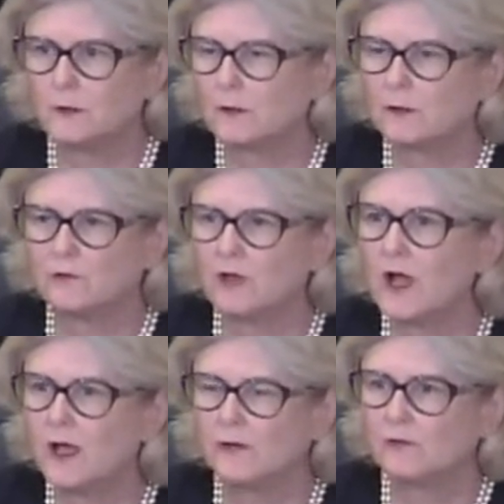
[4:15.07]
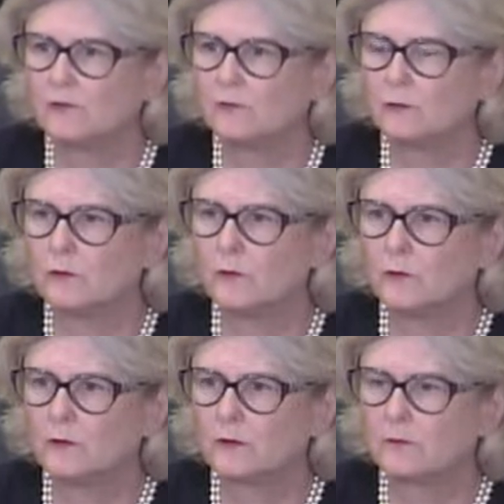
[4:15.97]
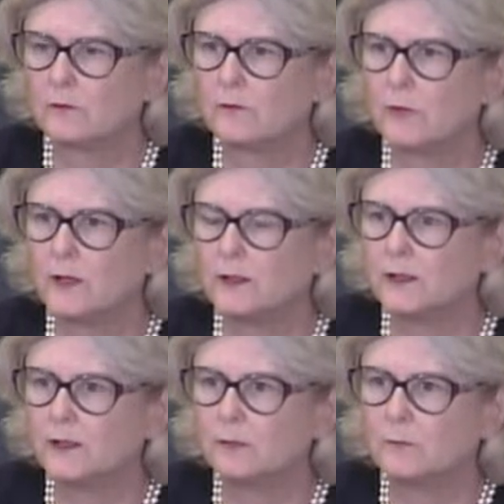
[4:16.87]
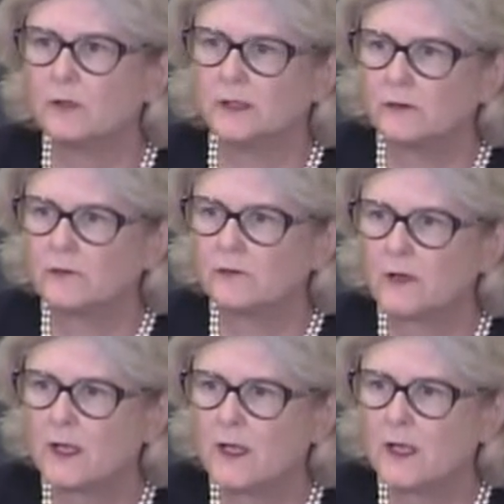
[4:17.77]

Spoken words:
jihadist or other threatening beliefs.